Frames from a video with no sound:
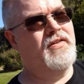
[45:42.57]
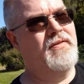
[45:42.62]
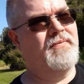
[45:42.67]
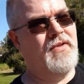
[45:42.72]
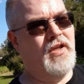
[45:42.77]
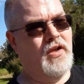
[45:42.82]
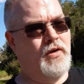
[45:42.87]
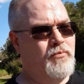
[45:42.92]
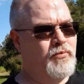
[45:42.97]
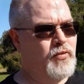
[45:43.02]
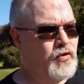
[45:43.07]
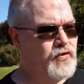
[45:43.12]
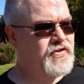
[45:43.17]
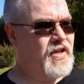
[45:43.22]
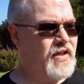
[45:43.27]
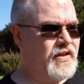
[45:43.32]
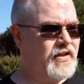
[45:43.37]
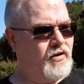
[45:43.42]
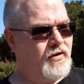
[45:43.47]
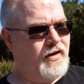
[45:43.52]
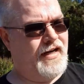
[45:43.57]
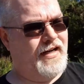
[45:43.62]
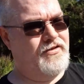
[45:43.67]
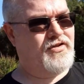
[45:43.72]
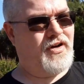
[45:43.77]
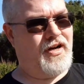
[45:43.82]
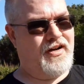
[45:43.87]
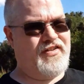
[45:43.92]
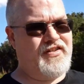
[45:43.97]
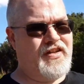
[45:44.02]
you know, boots on the ground
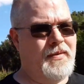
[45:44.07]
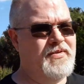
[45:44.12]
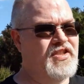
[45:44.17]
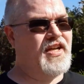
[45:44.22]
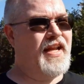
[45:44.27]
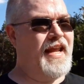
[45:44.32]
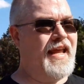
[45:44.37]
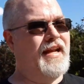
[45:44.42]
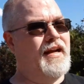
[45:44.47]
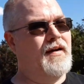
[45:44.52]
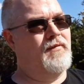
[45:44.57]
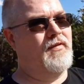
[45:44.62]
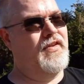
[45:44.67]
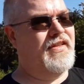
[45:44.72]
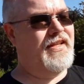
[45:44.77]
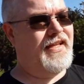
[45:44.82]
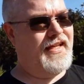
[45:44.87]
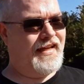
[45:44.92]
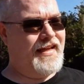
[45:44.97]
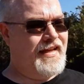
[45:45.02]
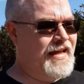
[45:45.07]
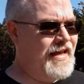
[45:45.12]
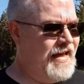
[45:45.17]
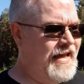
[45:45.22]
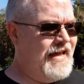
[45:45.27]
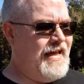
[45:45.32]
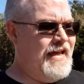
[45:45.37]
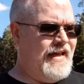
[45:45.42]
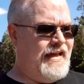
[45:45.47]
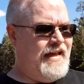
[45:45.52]
trying to subjugate everything,
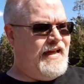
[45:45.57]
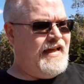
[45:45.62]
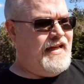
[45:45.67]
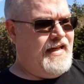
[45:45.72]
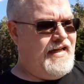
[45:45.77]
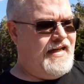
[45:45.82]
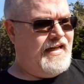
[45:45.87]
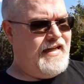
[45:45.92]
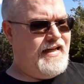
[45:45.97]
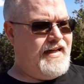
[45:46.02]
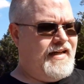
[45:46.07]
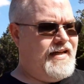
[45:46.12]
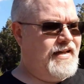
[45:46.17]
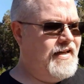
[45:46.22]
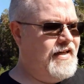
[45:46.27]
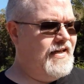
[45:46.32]
uh,